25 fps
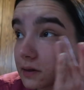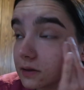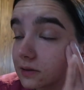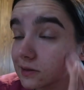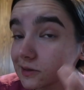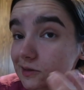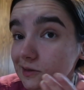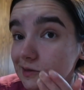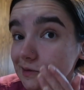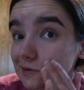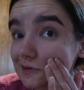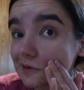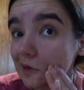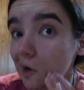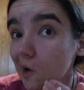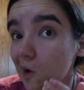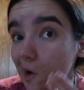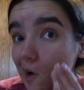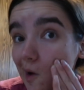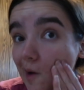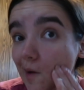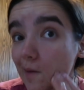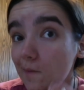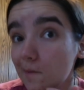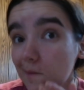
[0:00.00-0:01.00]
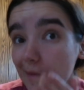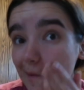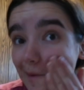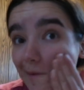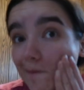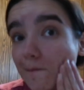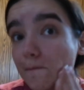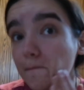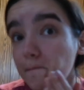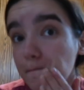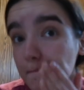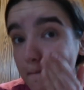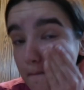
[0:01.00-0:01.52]
some,
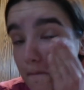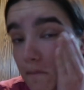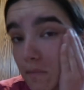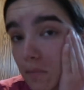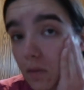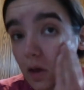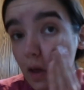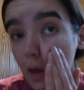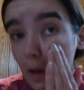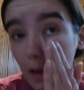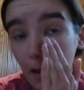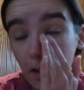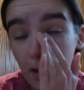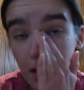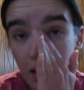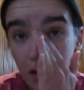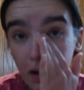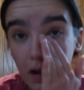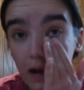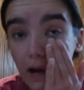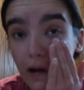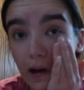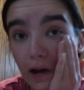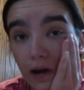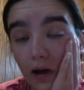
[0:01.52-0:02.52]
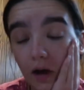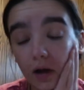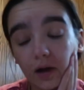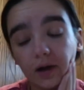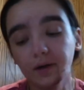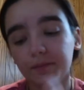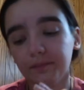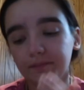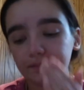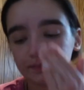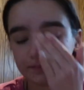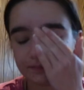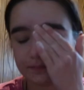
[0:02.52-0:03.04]

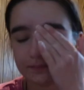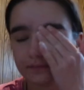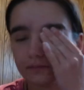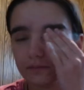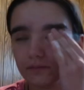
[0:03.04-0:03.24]
um,